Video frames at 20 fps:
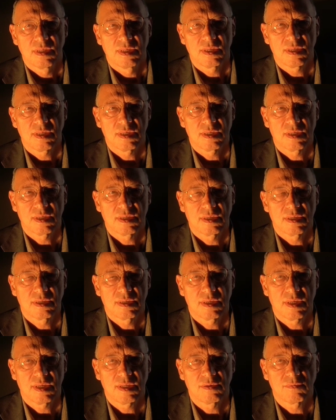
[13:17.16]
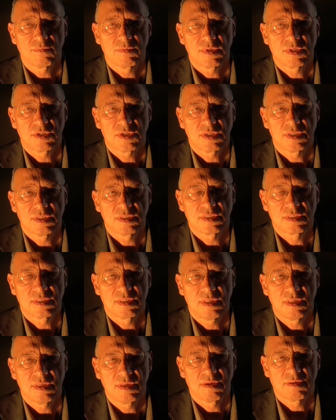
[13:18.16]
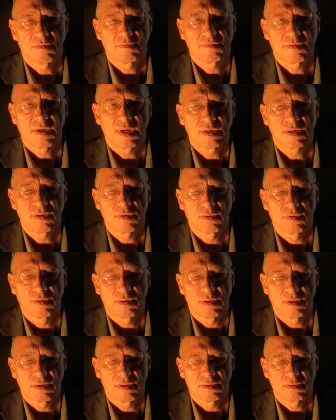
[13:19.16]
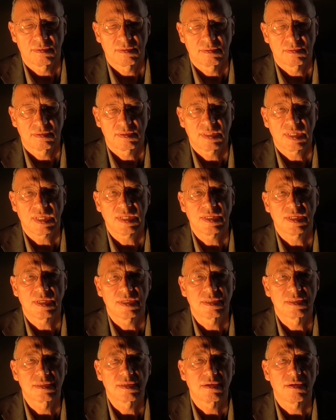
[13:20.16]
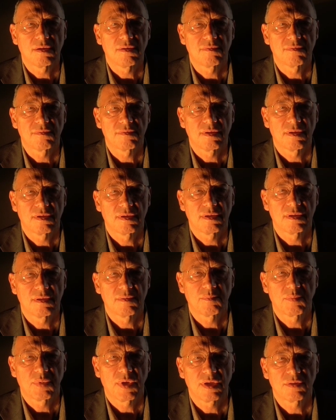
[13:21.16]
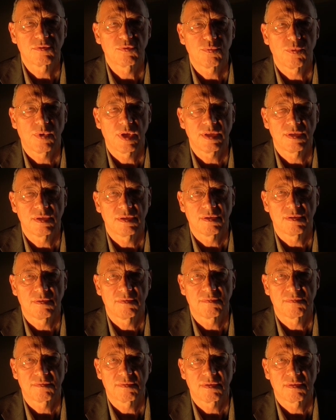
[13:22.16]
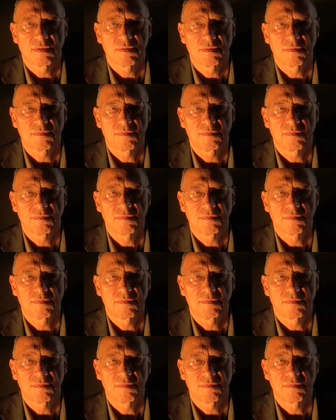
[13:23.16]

and which is the final tenet of in part 1 of the